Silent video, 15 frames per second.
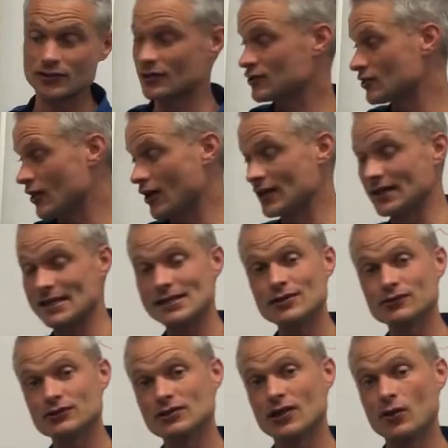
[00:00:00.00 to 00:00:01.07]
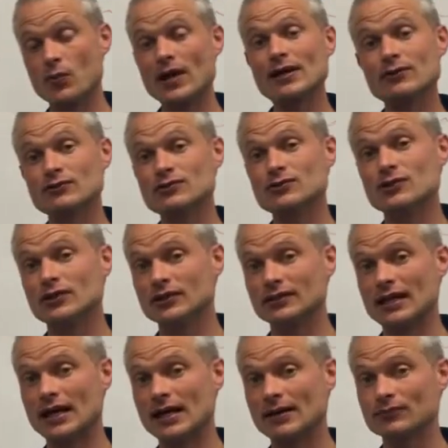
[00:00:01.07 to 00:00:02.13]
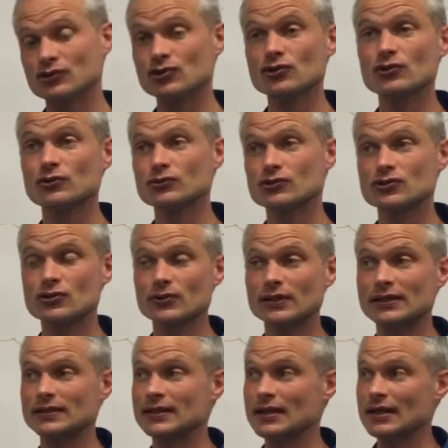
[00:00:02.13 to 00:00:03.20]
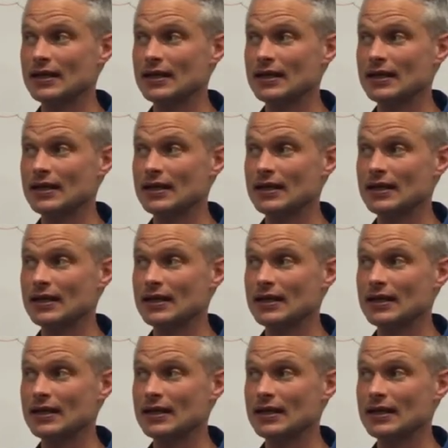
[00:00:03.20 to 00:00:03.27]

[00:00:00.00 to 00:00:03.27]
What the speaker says: And it's not only eels, whales do it, turtles do it,